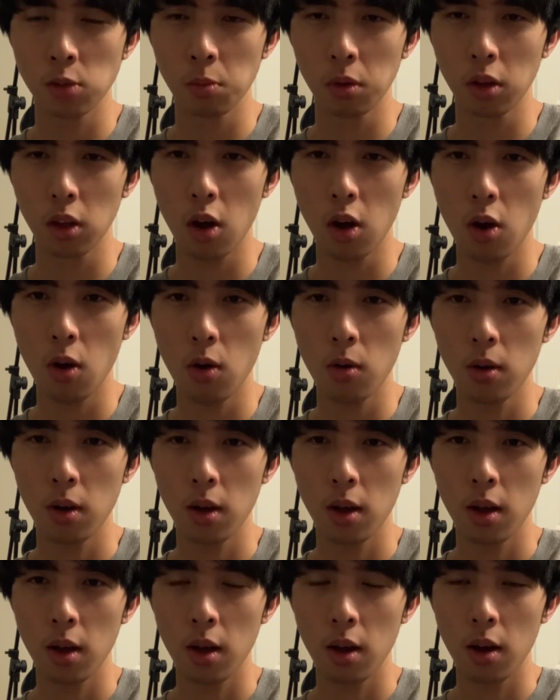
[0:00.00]
below
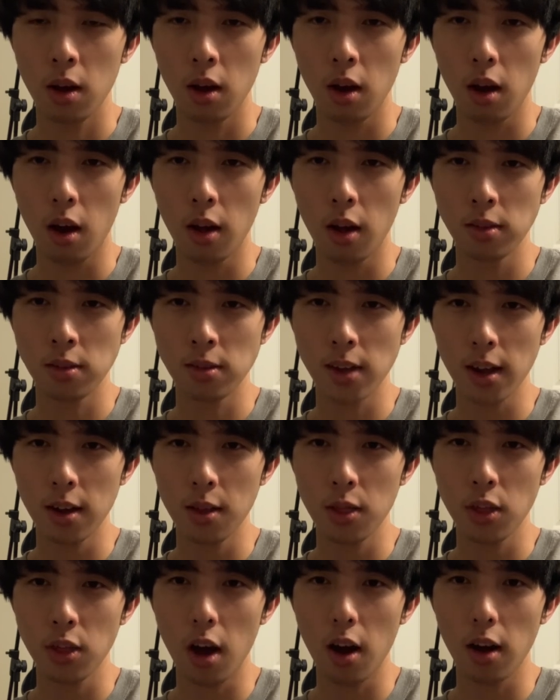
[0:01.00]
on second
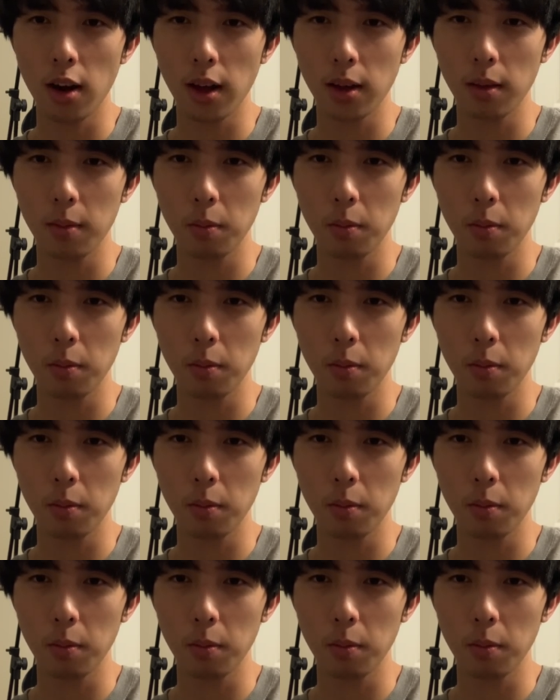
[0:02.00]
thought,